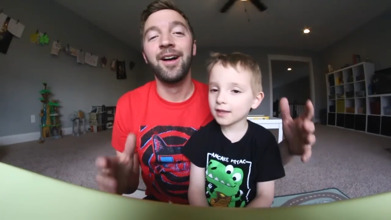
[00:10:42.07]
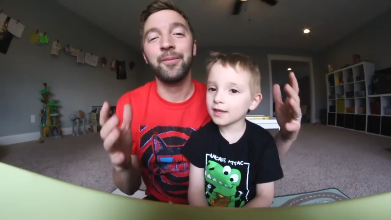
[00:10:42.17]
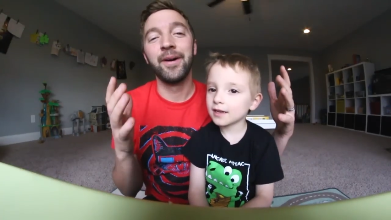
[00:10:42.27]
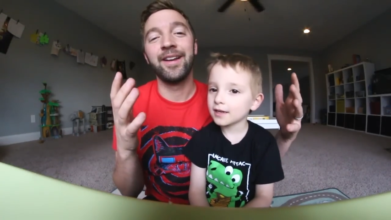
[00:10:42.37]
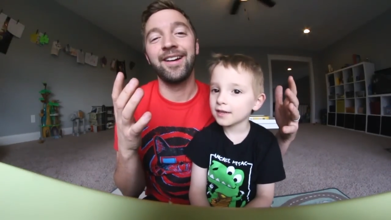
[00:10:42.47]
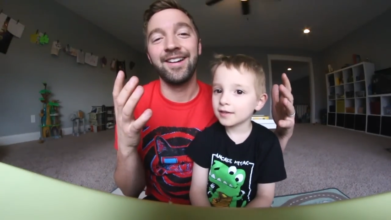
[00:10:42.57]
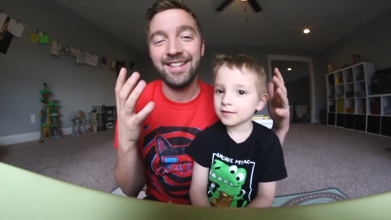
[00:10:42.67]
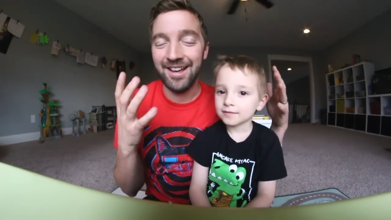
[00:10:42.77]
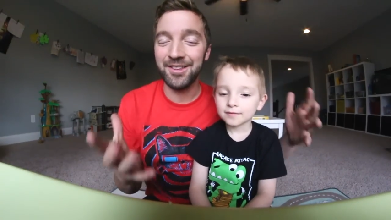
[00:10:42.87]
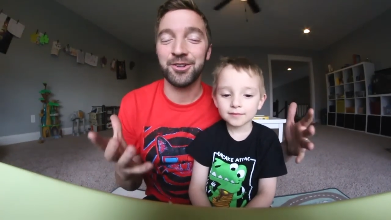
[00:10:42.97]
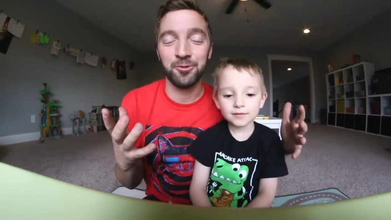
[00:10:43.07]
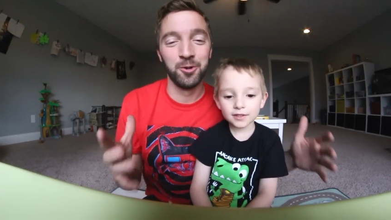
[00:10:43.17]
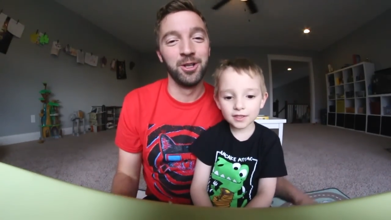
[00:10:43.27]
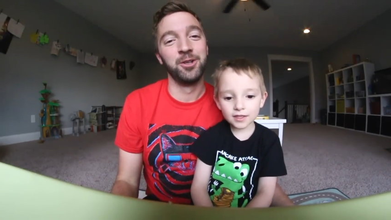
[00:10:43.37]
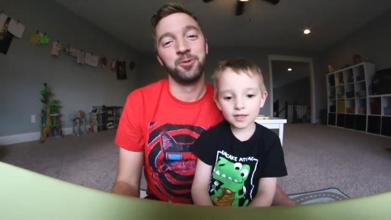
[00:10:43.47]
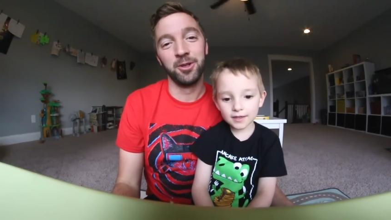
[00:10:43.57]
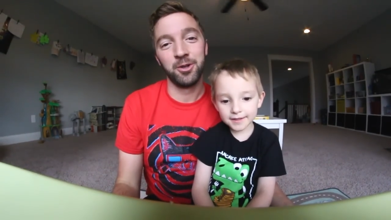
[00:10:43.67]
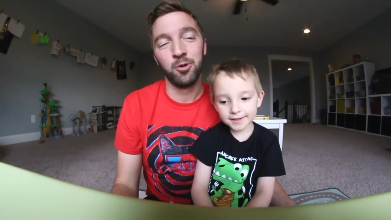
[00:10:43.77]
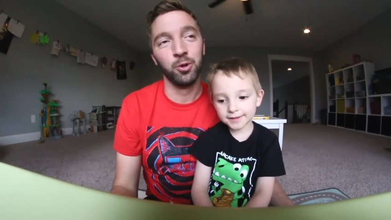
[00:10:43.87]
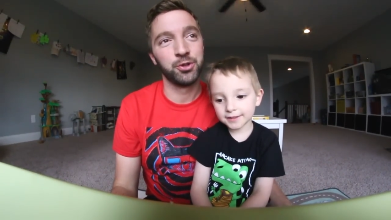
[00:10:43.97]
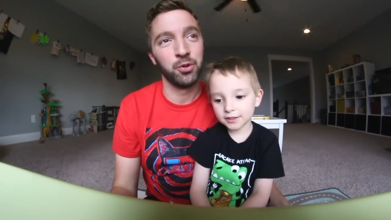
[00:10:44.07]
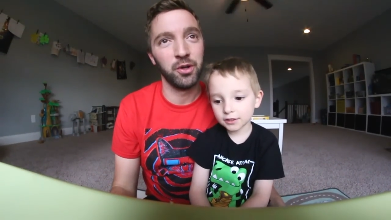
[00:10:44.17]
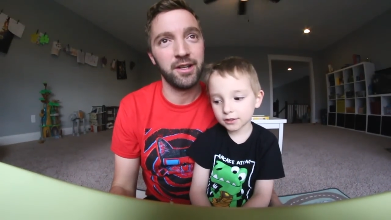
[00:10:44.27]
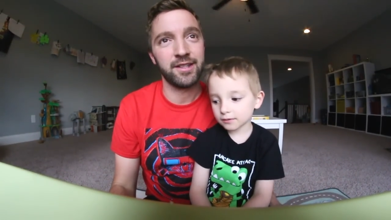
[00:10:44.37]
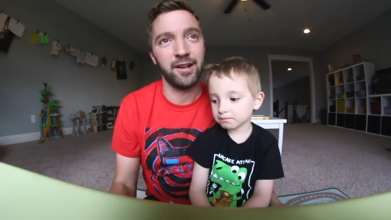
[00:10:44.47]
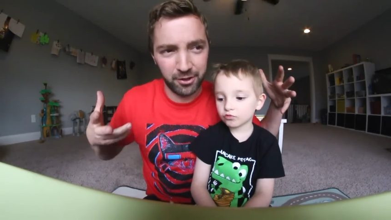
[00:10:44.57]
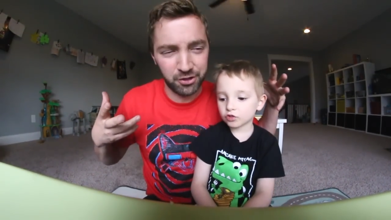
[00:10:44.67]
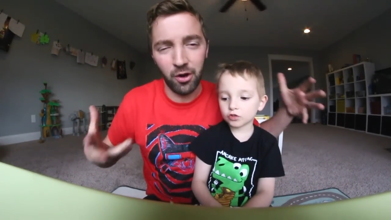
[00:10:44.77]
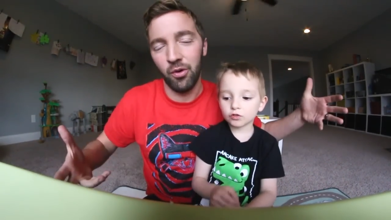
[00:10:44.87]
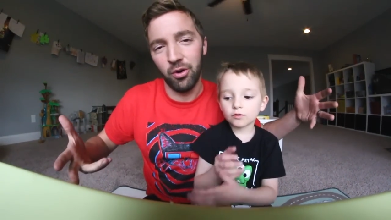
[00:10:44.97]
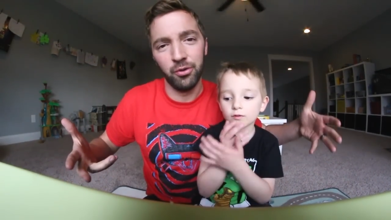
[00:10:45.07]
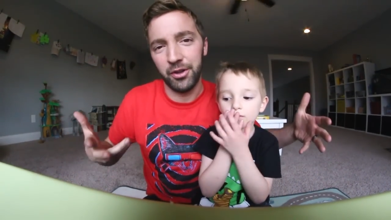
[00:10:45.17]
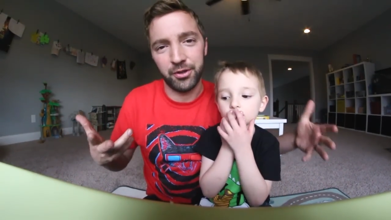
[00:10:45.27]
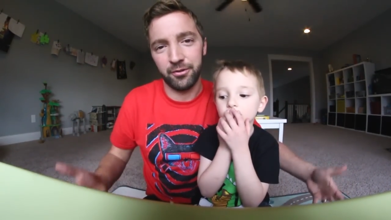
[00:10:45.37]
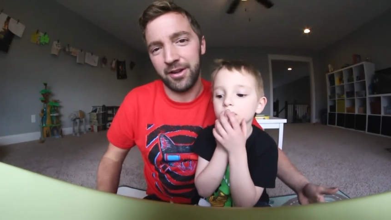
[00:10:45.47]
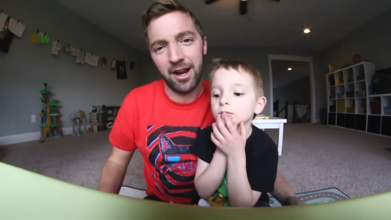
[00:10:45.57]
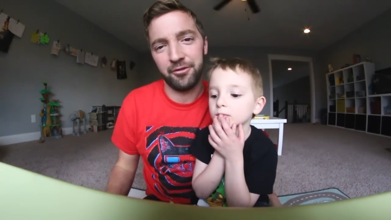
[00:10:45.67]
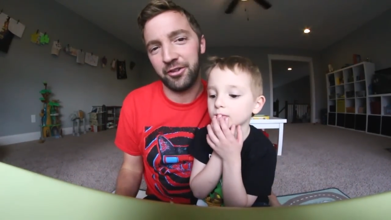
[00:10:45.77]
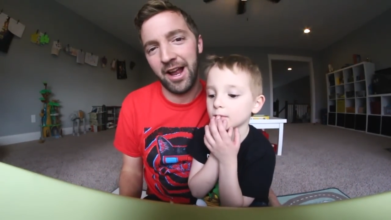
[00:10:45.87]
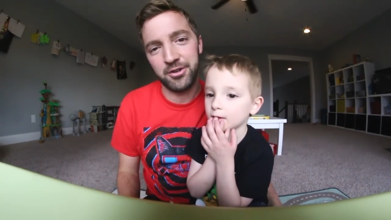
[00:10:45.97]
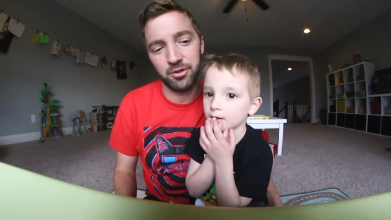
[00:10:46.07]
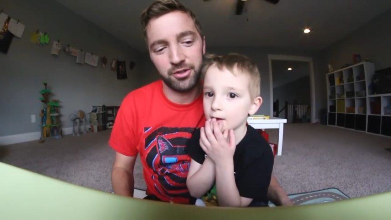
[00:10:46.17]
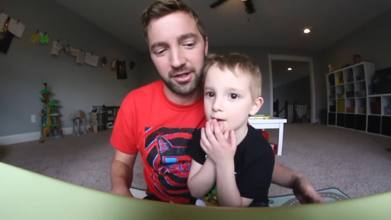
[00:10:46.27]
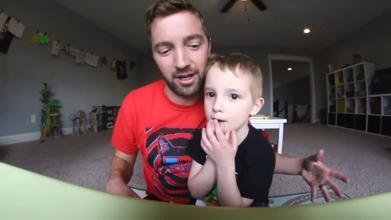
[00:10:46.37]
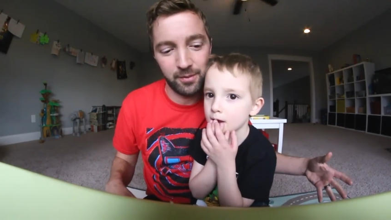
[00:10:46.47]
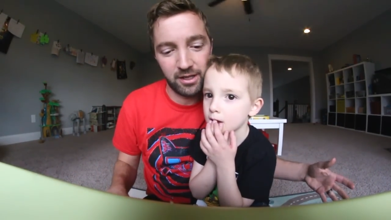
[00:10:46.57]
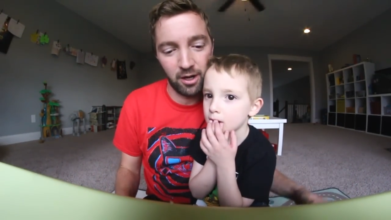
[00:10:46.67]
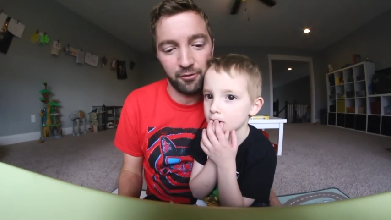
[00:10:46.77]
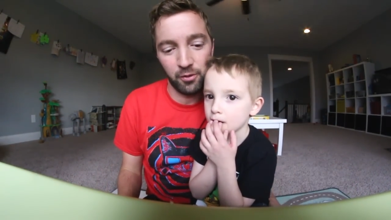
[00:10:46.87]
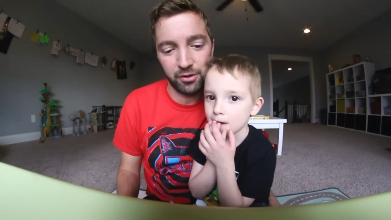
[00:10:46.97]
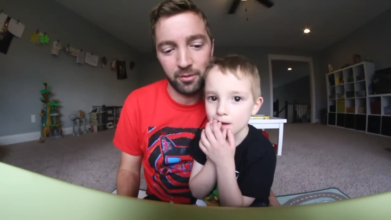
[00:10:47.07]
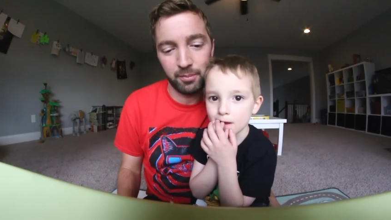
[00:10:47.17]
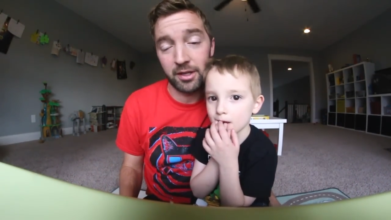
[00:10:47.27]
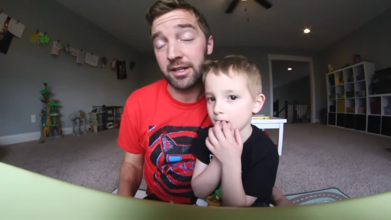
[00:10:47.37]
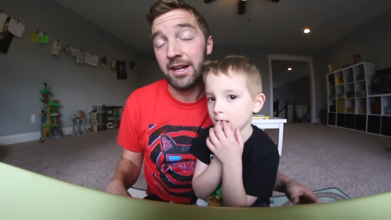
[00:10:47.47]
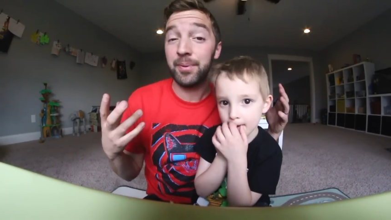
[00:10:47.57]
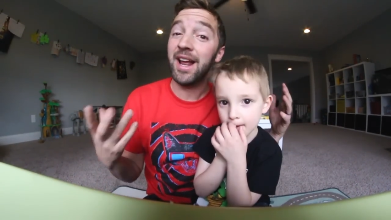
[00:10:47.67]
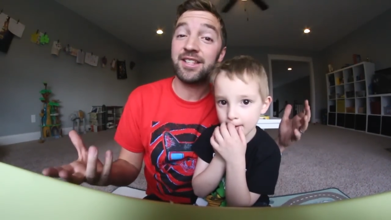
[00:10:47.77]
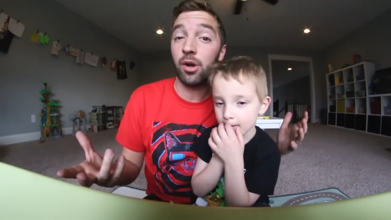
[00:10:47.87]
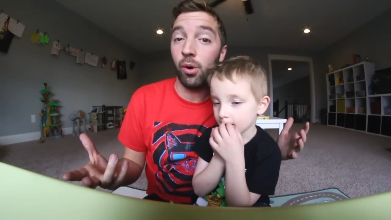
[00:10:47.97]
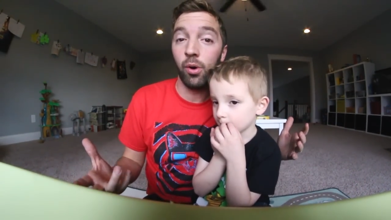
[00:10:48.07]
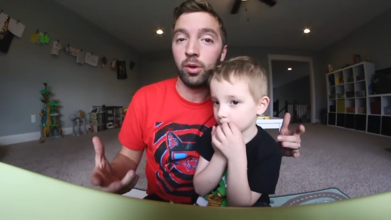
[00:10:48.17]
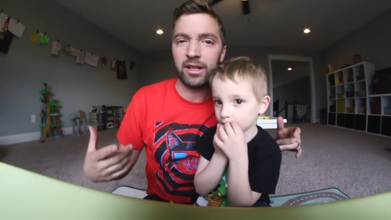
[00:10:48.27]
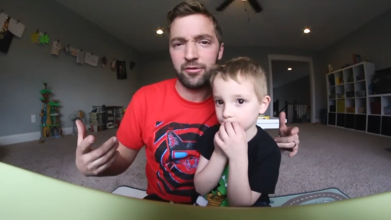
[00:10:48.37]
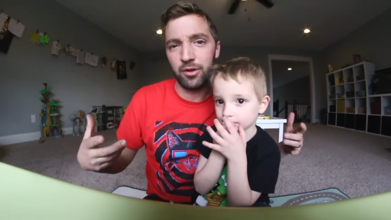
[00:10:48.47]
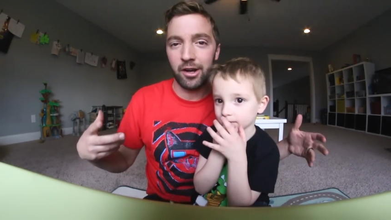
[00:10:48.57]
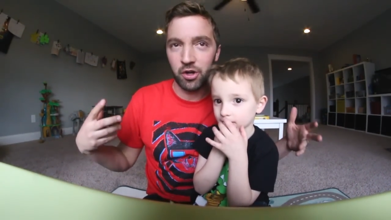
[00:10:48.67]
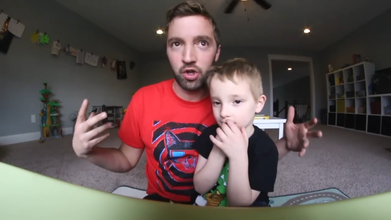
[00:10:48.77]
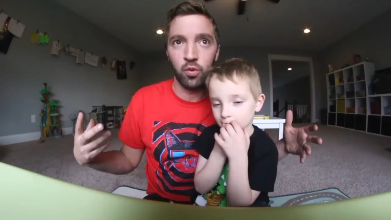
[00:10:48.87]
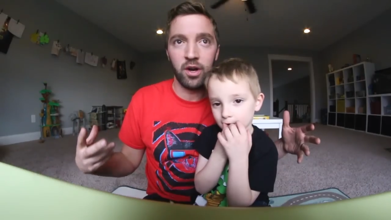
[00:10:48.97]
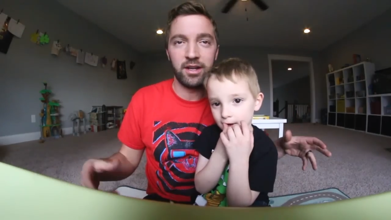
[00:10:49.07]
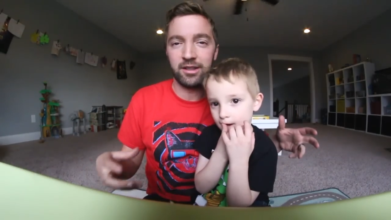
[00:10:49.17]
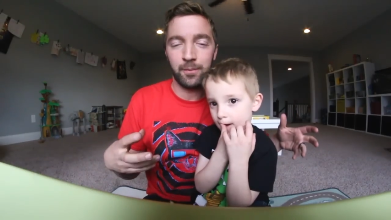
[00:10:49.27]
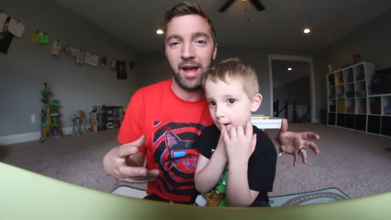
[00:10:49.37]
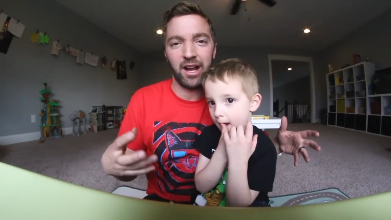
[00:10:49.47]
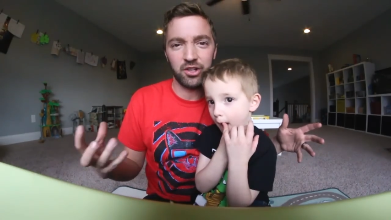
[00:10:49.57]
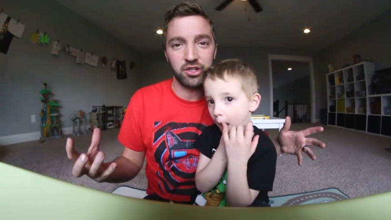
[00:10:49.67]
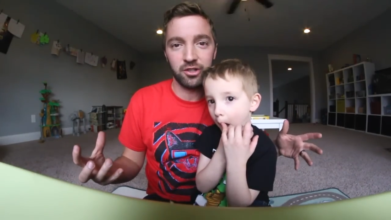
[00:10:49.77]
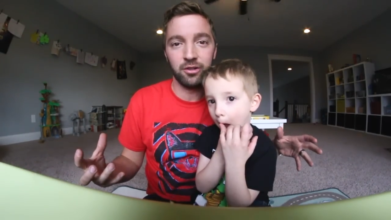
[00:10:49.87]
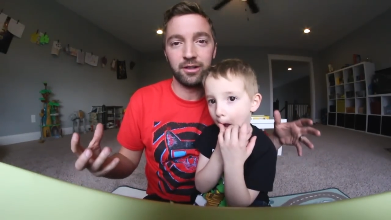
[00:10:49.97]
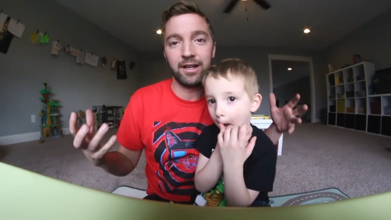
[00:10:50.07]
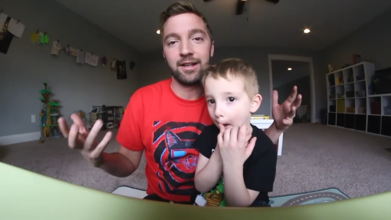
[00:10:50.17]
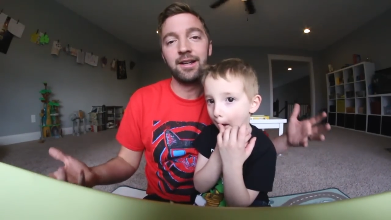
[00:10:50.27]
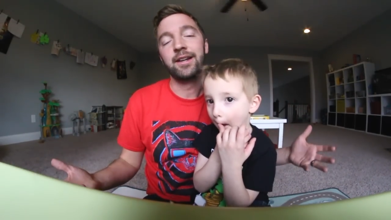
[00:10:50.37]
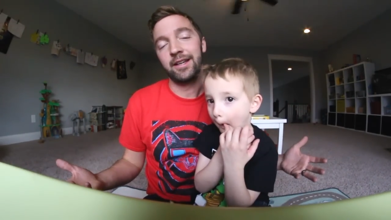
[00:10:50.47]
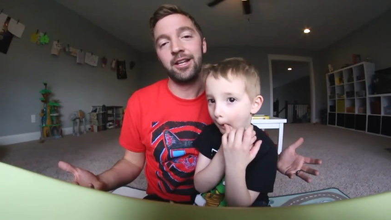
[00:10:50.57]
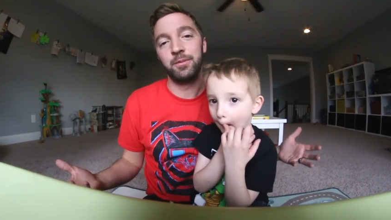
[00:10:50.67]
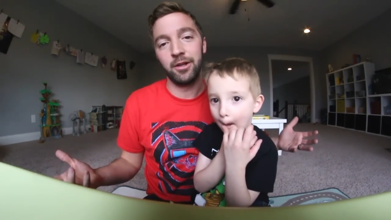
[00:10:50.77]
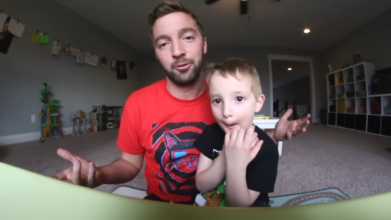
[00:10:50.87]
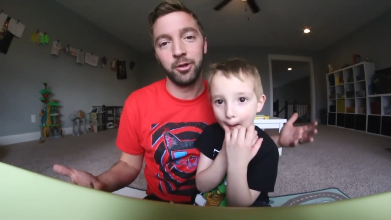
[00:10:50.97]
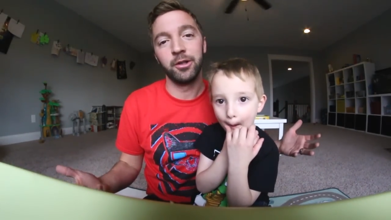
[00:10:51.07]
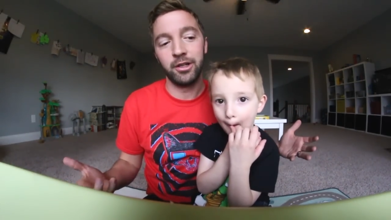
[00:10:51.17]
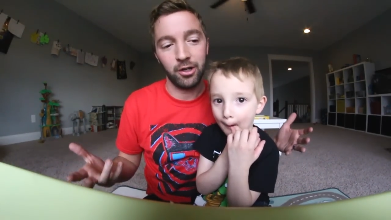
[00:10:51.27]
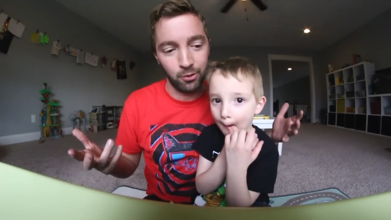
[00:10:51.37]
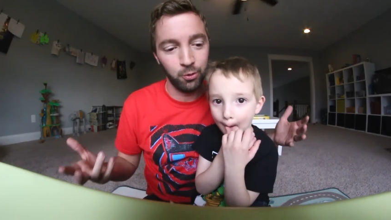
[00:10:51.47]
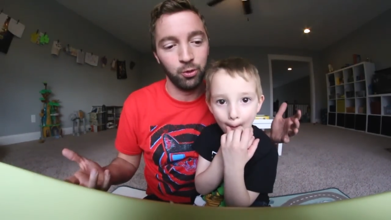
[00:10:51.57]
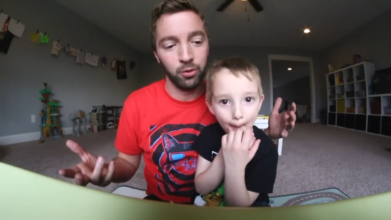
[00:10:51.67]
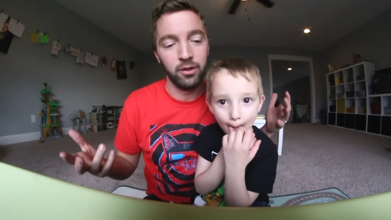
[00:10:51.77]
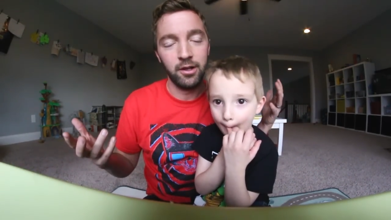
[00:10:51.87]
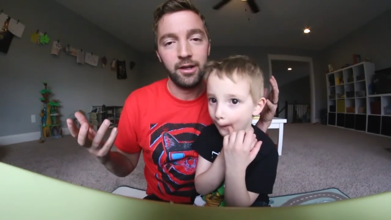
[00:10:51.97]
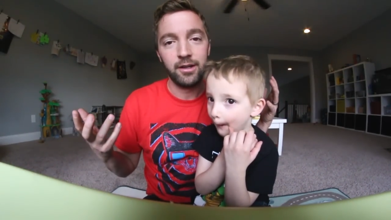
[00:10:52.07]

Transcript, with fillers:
Speaker 1: but uh, yeah, these are really, really cool toys. They're so old that they're kind of fragile, so you gotta be careful with them. But, but as a whole, like if you got a new one in the package still, like it'd be a really cool